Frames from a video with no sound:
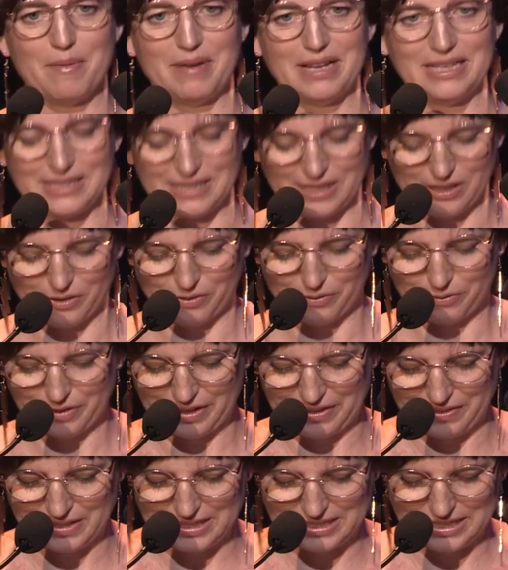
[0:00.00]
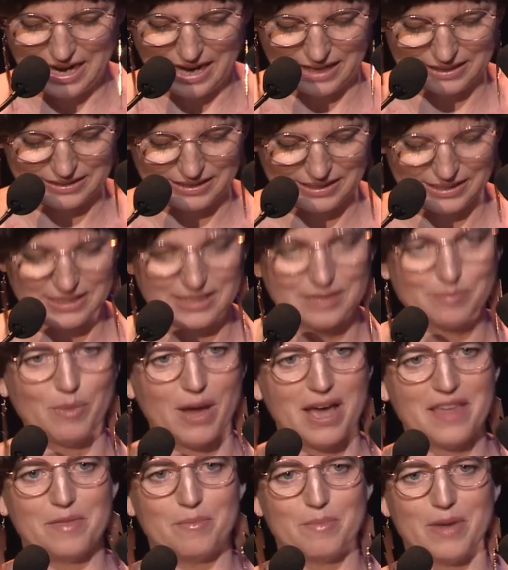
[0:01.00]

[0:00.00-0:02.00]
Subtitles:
myself in the darkness by the